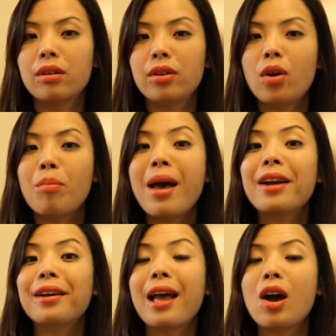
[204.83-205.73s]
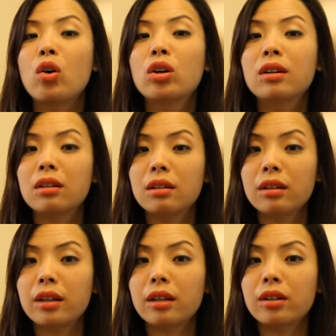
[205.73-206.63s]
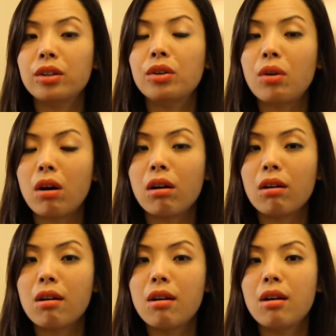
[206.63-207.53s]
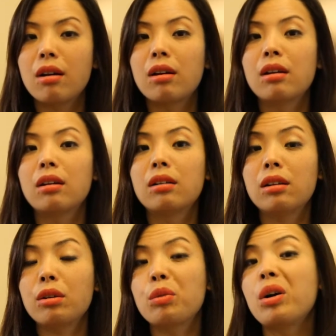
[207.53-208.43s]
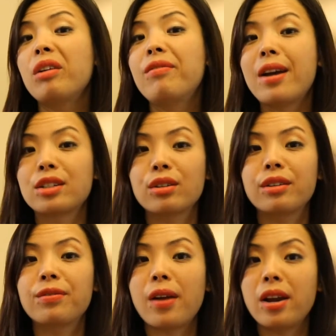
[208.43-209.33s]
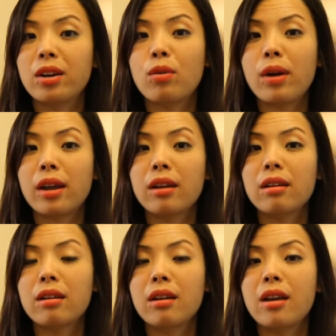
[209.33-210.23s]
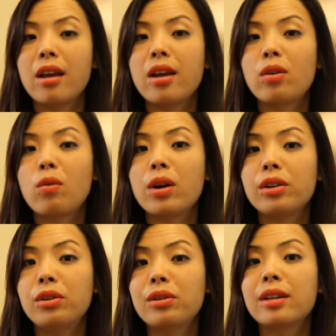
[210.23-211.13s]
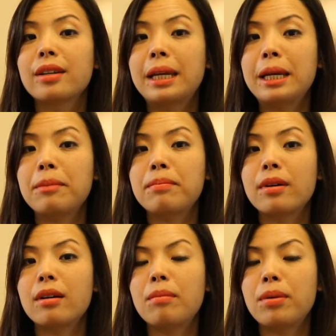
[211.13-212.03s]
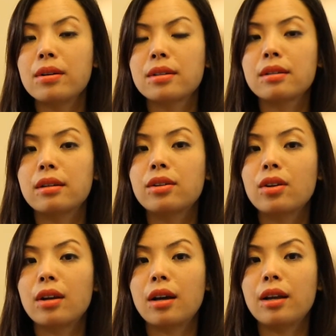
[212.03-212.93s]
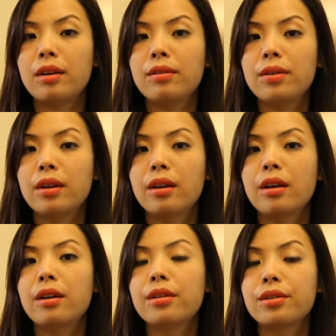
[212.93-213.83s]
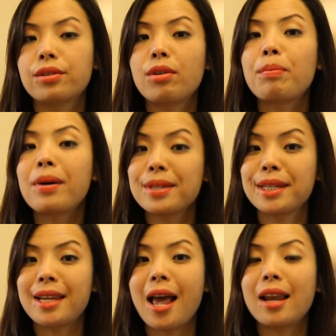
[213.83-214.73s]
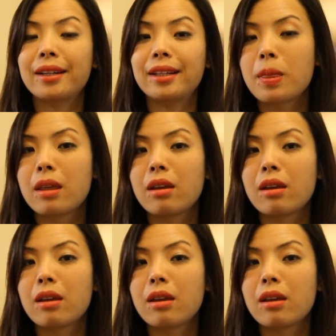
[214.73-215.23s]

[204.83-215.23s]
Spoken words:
No matter how good looking you are, look will eventually fade away. And what you can keep a person in your life, it is your personality.